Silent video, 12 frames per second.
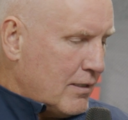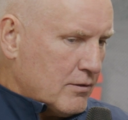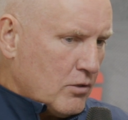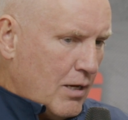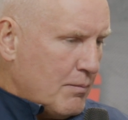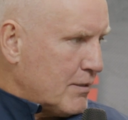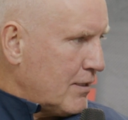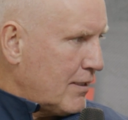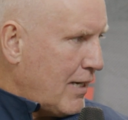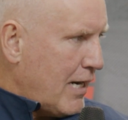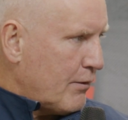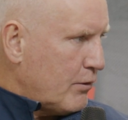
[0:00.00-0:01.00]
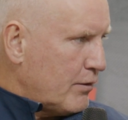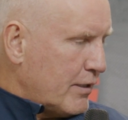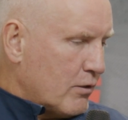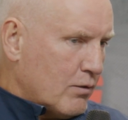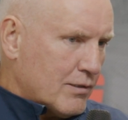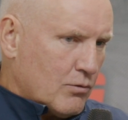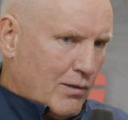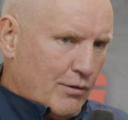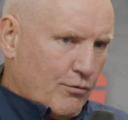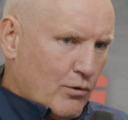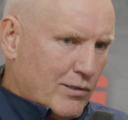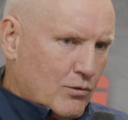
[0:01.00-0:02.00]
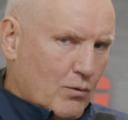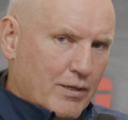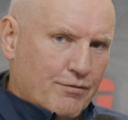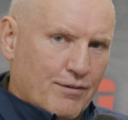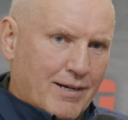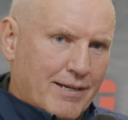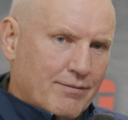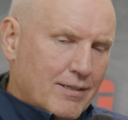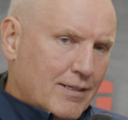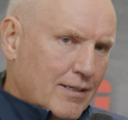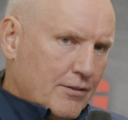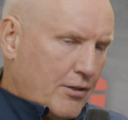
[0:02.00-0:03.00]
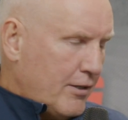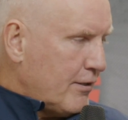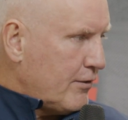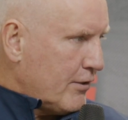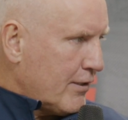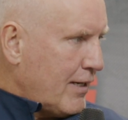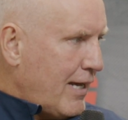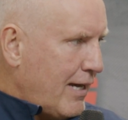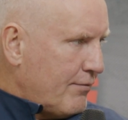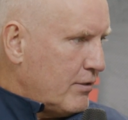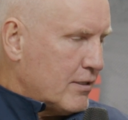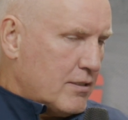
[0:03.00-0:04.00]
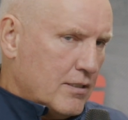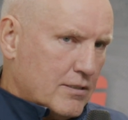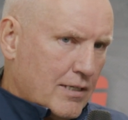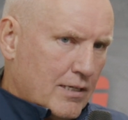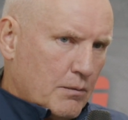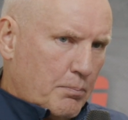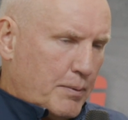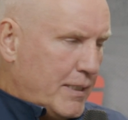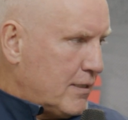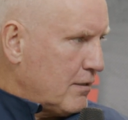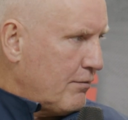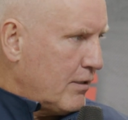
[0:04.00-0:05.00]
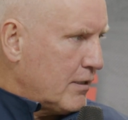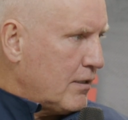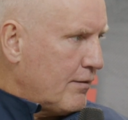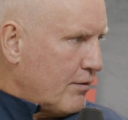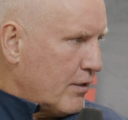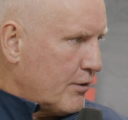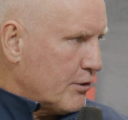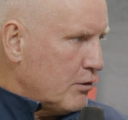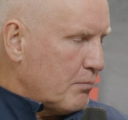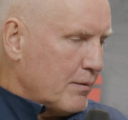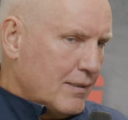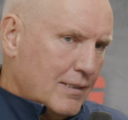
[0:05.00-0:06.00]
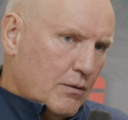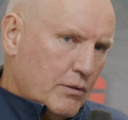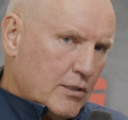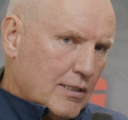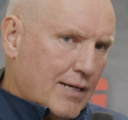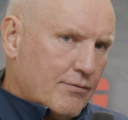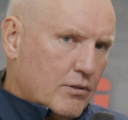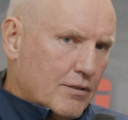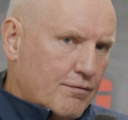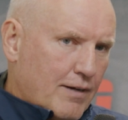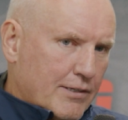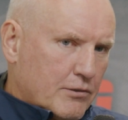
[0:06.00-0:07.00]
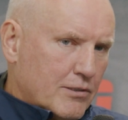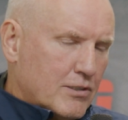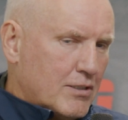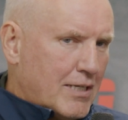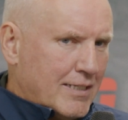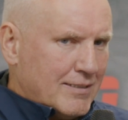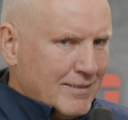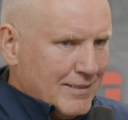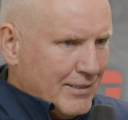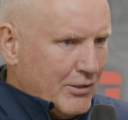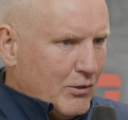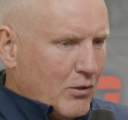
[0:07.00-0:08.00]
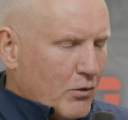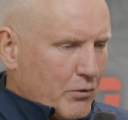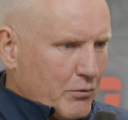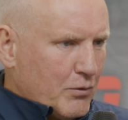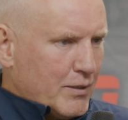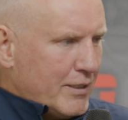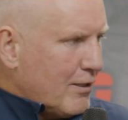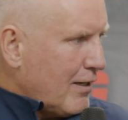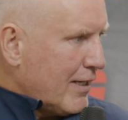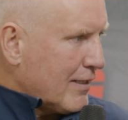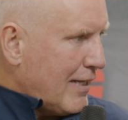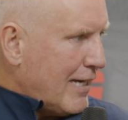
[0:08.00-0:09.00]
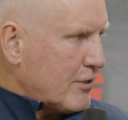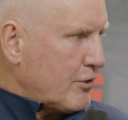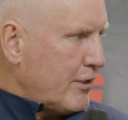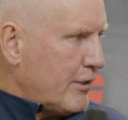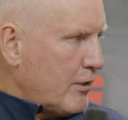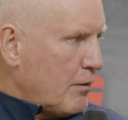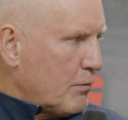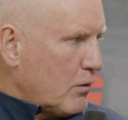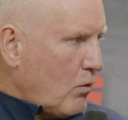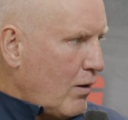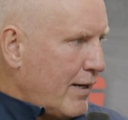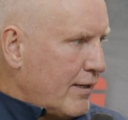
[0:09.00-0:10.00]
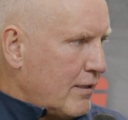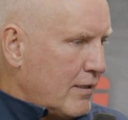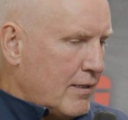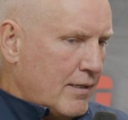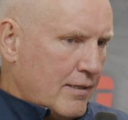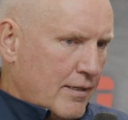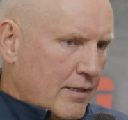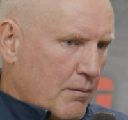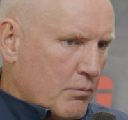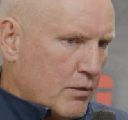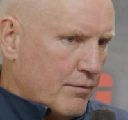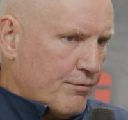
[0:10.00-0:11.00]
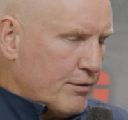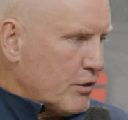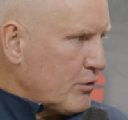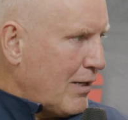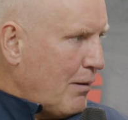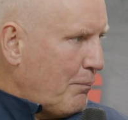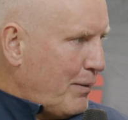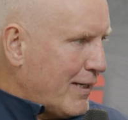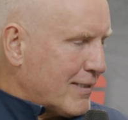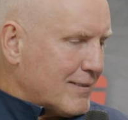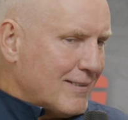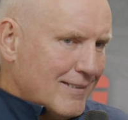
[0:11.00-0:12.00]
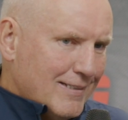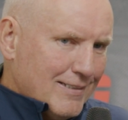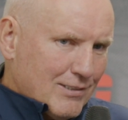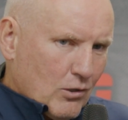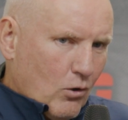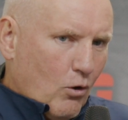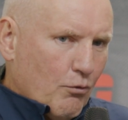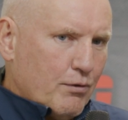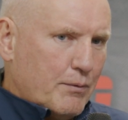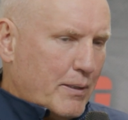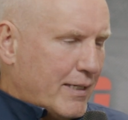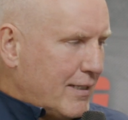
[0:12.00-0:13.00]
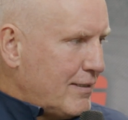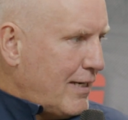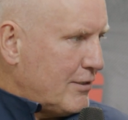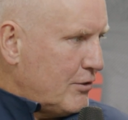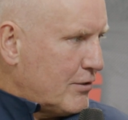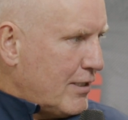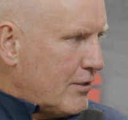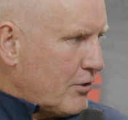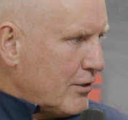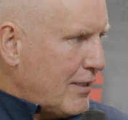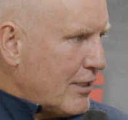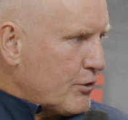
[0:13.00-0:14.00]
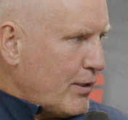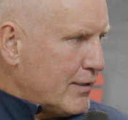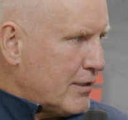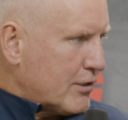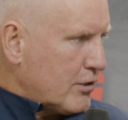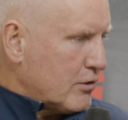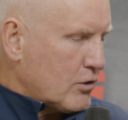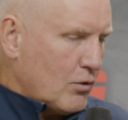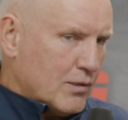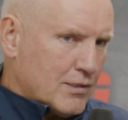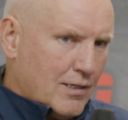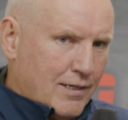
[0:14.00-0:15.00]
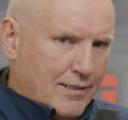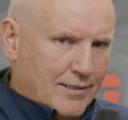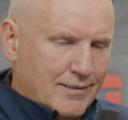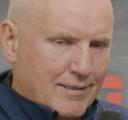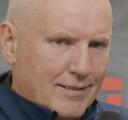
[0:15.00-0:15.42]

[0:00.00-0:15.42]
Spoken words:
Thomas and Kyrou, at 24 and 25, they're going to have the centerpiece of our group. We still have good veterans, and then you go through a year like last year, and you're able to acquire a number of first round picks. Mm-hmm. So hopefully we could, as you said, turn that transition so it's not a